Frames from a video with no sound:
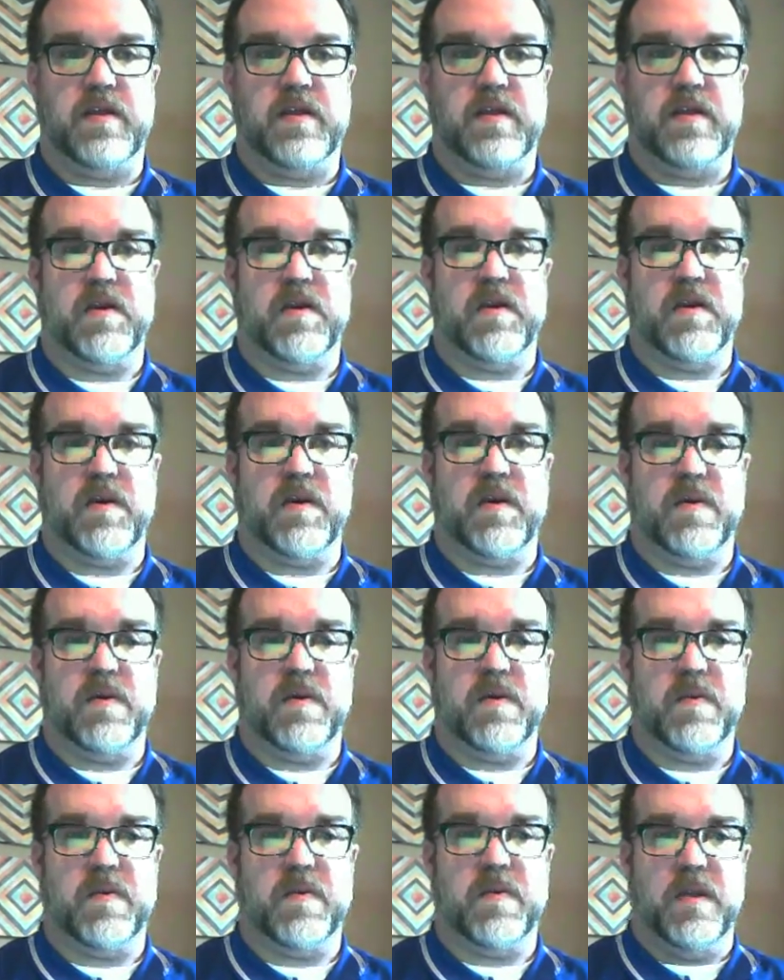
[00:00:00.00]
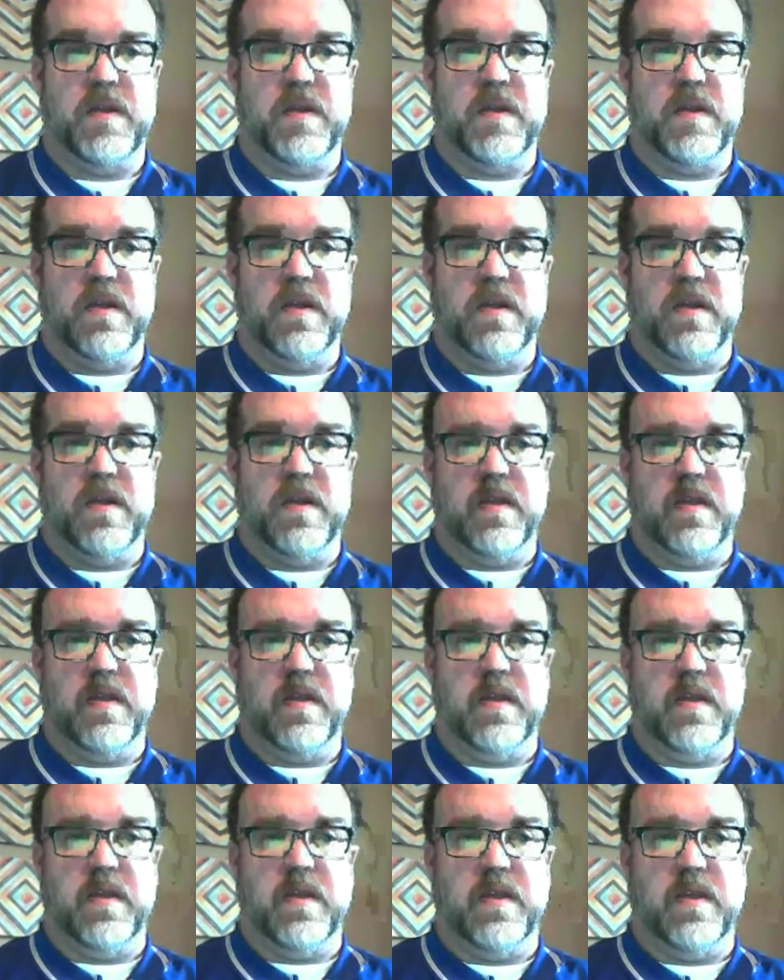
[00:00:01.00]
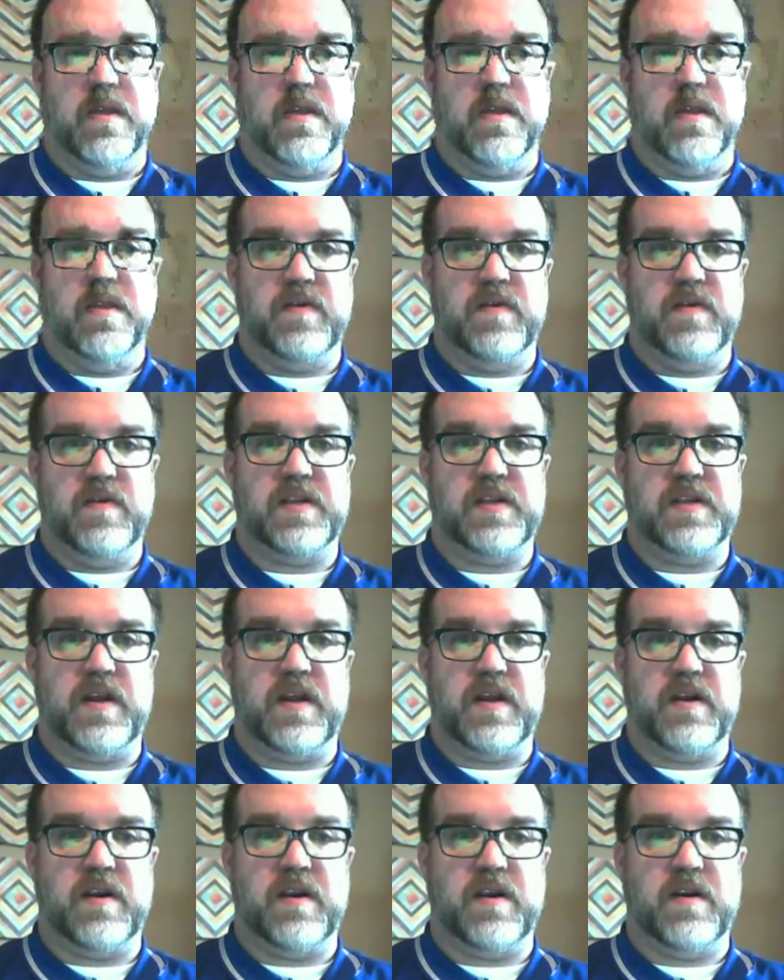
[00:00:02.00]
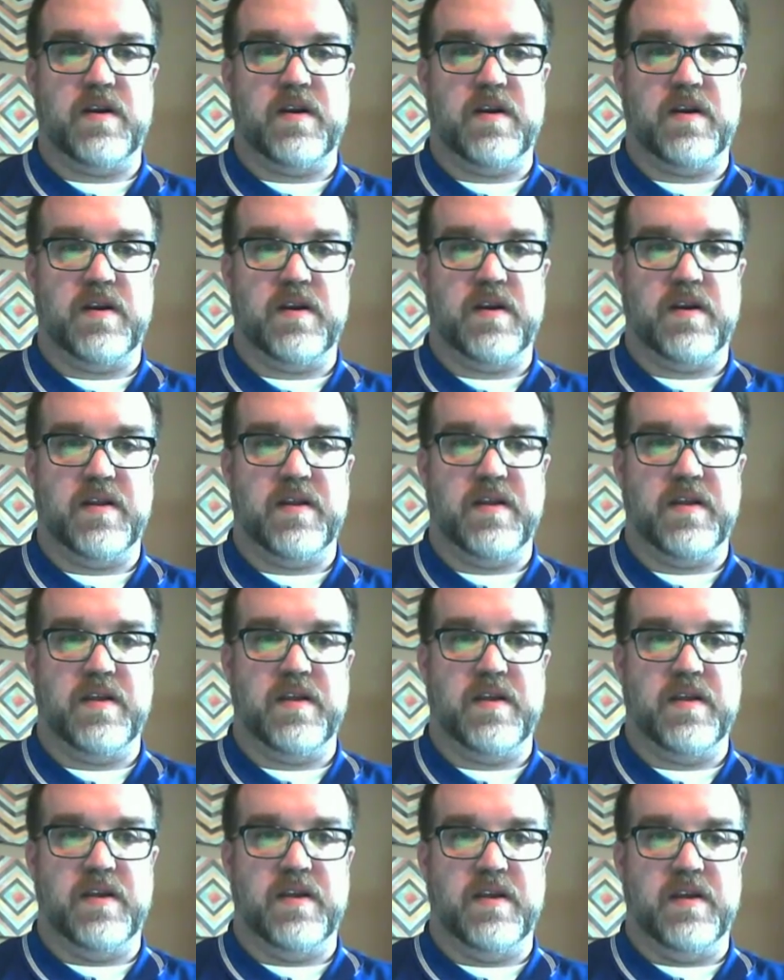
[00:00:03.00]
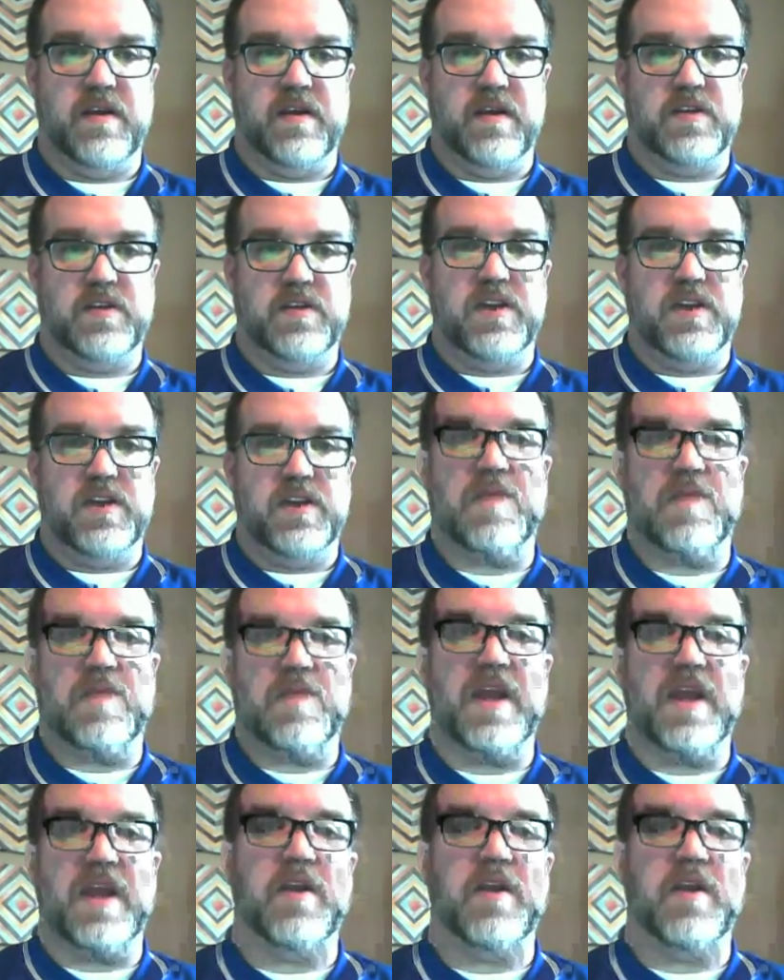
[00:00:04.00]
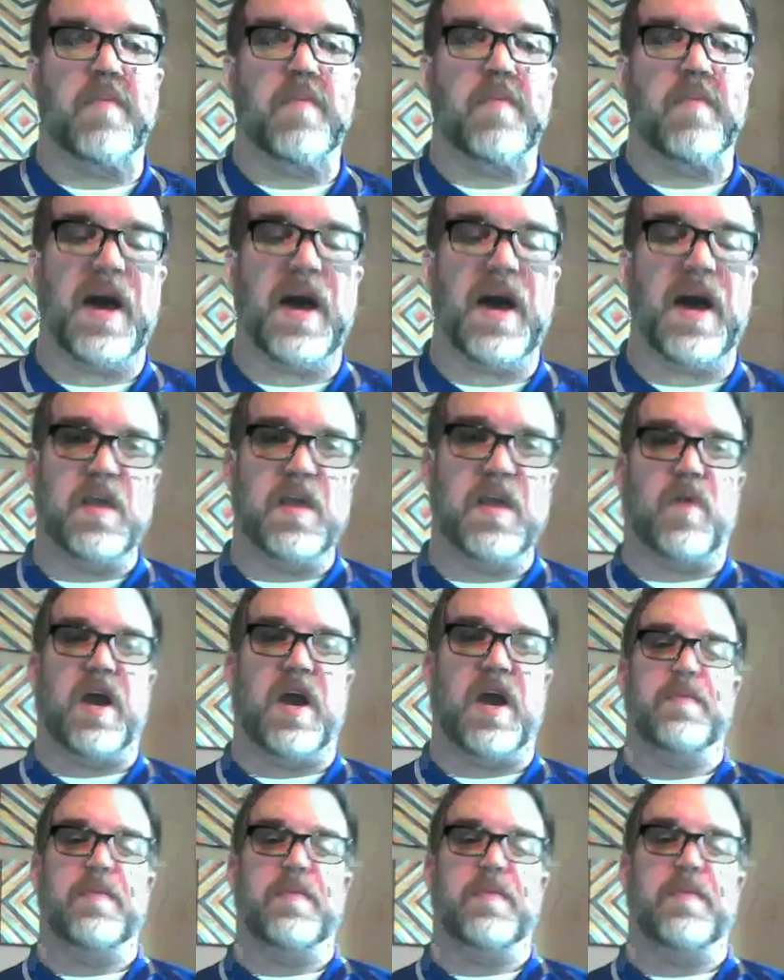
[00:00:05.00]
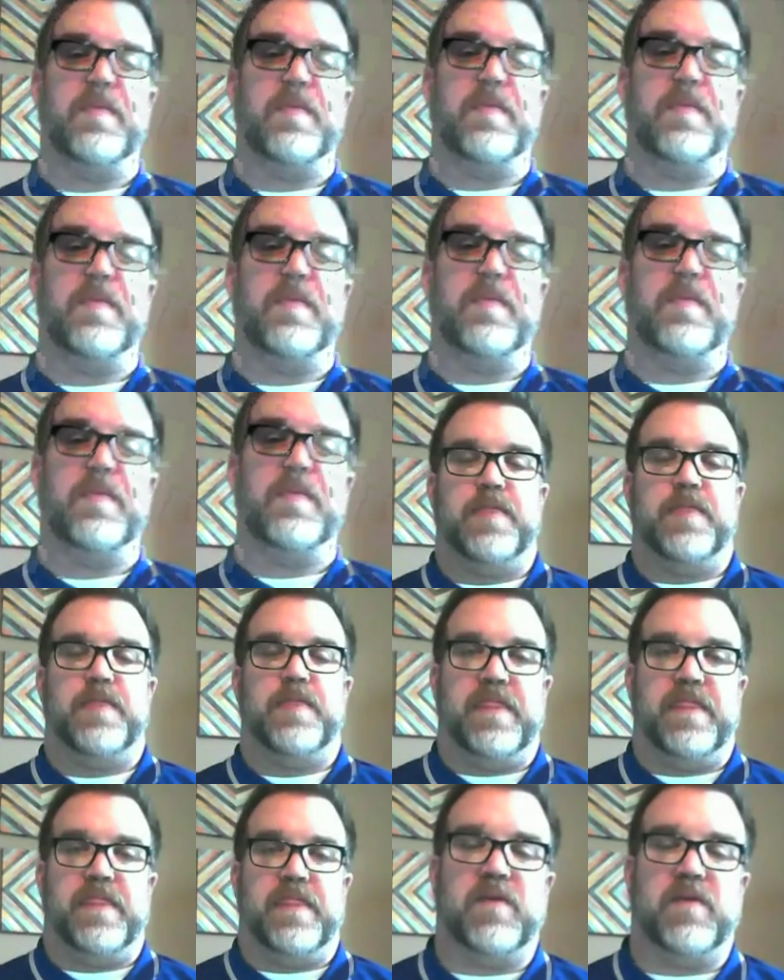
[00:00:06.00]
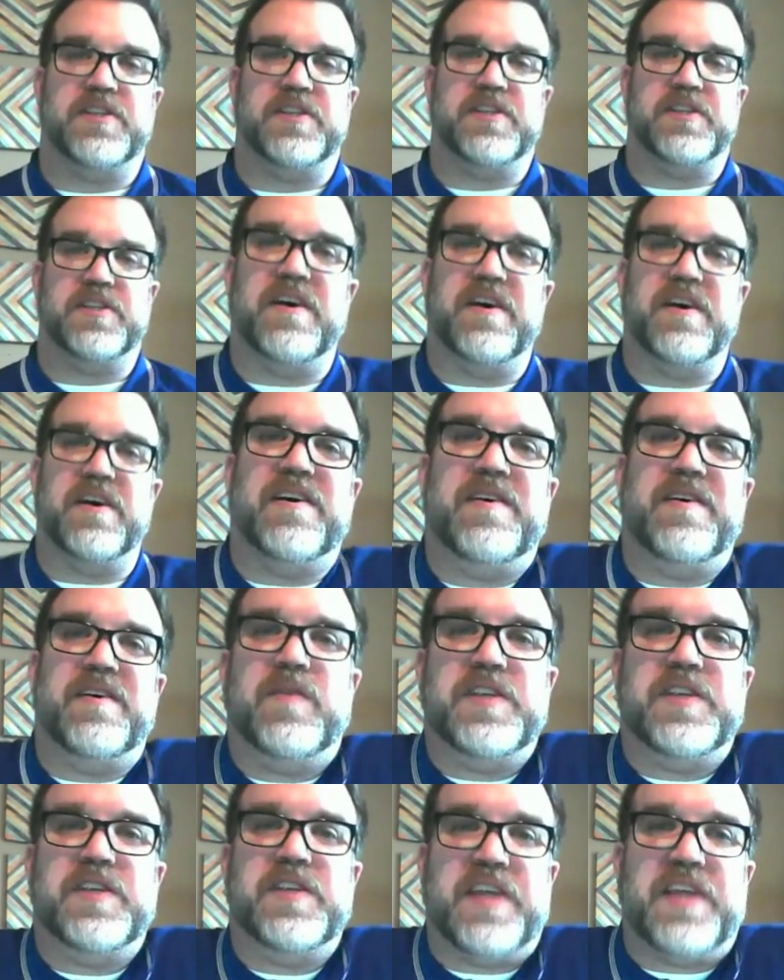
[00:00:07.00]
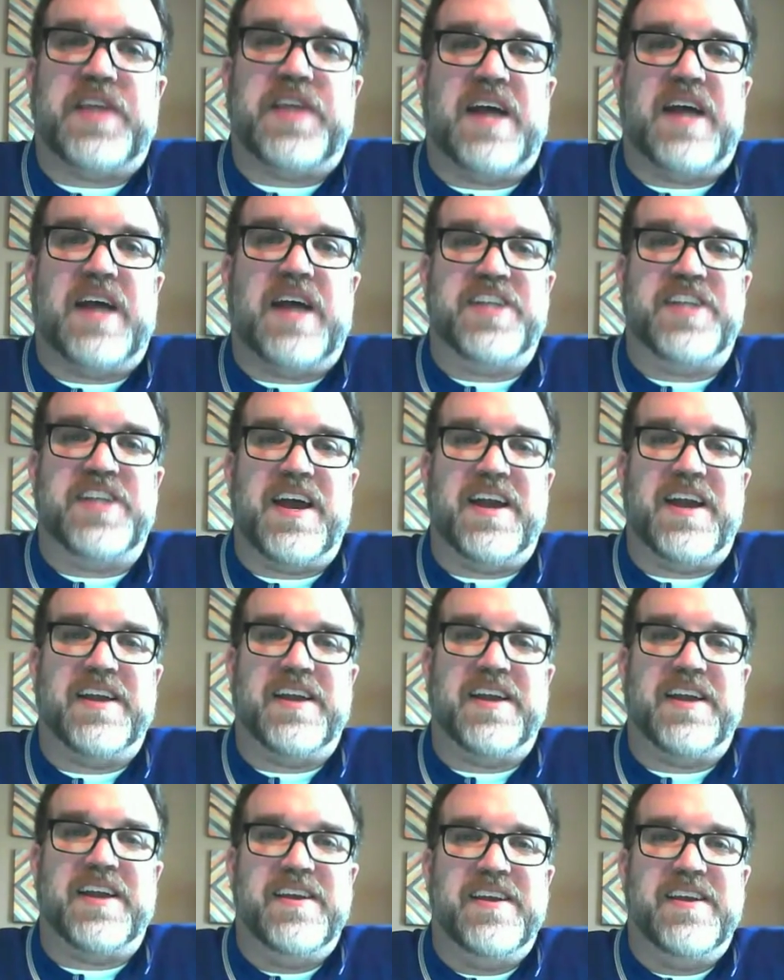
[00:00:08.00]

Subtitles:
Oh, U.S. error. Yeah, right here. My NY was the hashtag